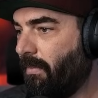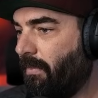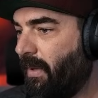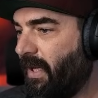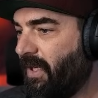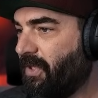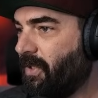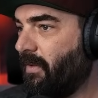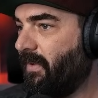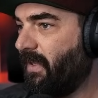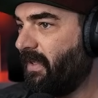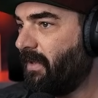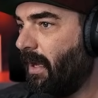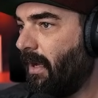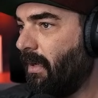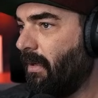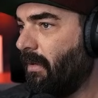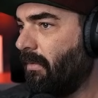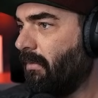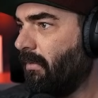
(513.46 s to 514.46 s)
a picture of a
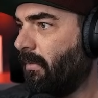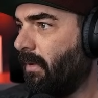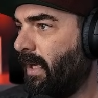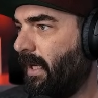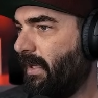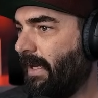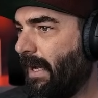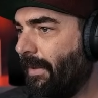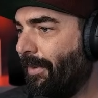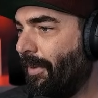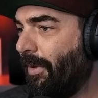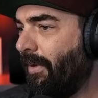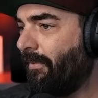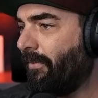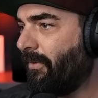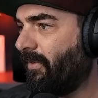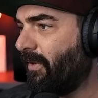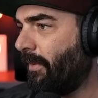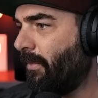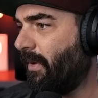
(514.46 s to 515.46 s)
tongue that I downloaded
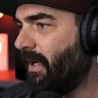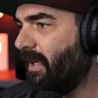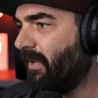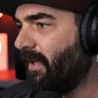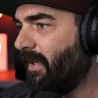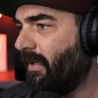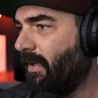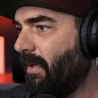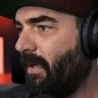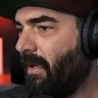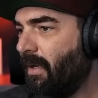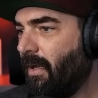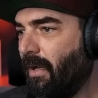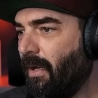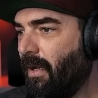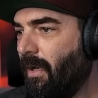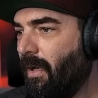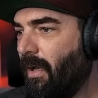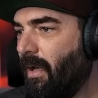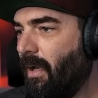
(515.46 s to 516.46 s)
for some reason.
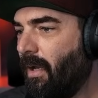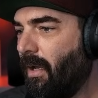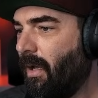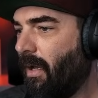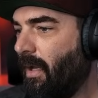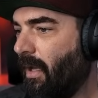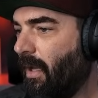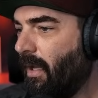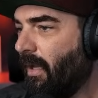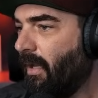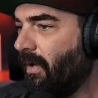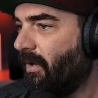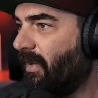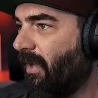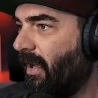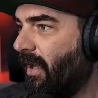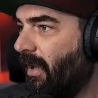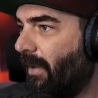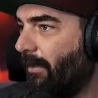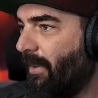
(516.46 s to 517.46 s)
Here's
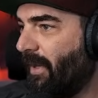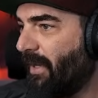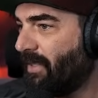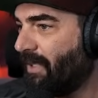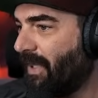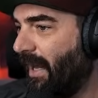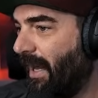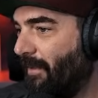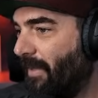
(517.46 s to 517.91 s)
a picture